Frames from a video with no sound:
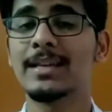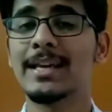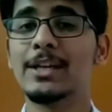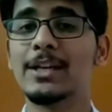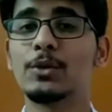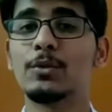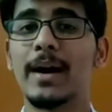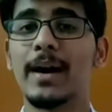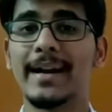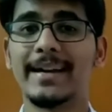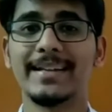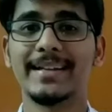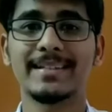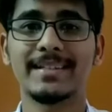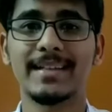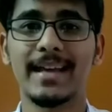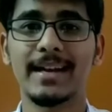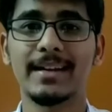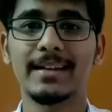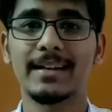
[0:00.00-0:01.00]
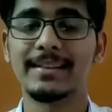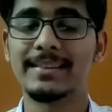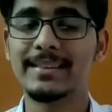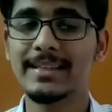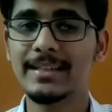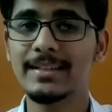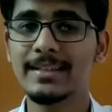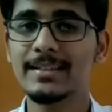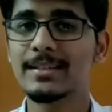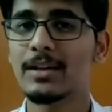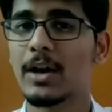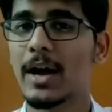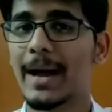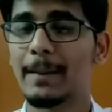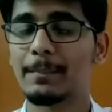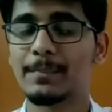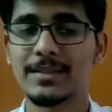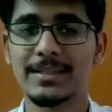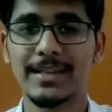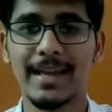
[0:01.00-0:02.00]
to understand these
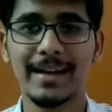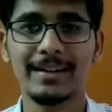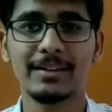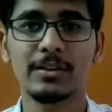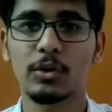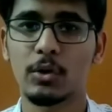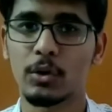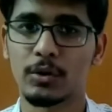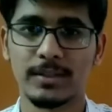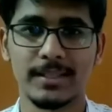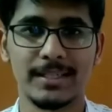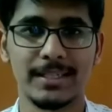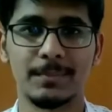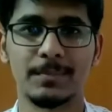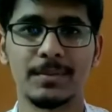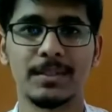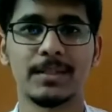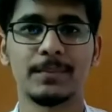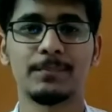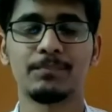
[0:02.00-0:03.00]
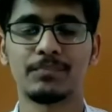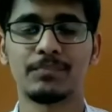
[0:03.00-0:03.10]
abstract concepts.